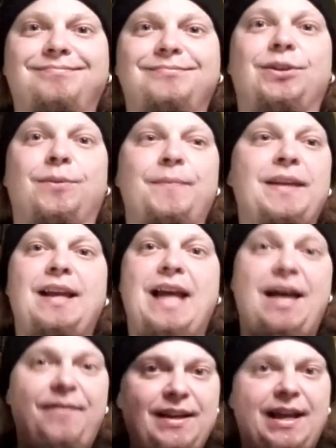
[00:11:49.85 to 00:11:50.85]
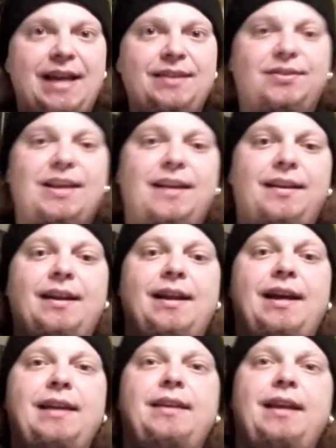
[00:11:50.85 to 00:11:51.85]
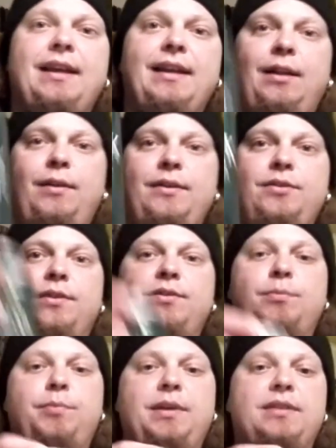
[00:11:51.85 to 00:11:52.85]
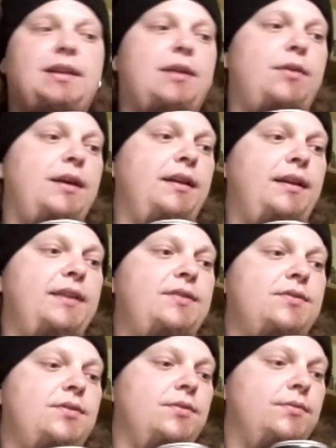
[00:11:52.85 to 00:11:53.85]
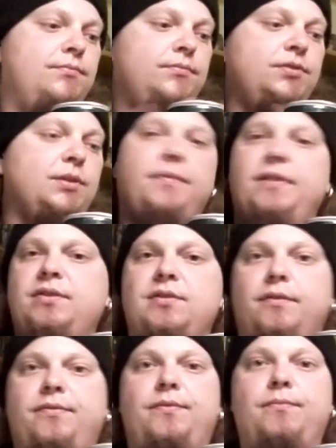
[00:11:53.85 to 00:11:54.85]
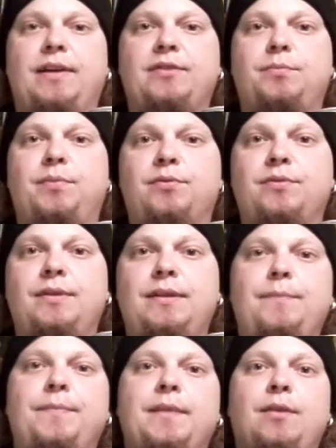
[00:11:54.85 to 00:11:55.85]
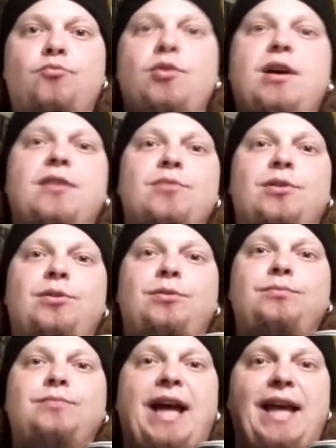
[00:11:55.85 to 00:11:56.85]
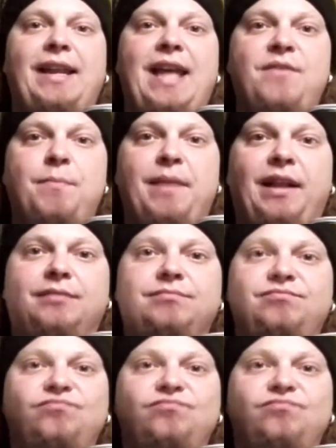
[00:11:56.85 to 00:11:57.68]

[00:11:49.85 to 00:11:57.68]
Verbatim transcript: So have a nice Saturday night and I'll enjoy some beers now and listen to some of this stuff, I suppose rock and roll, and heavy metal.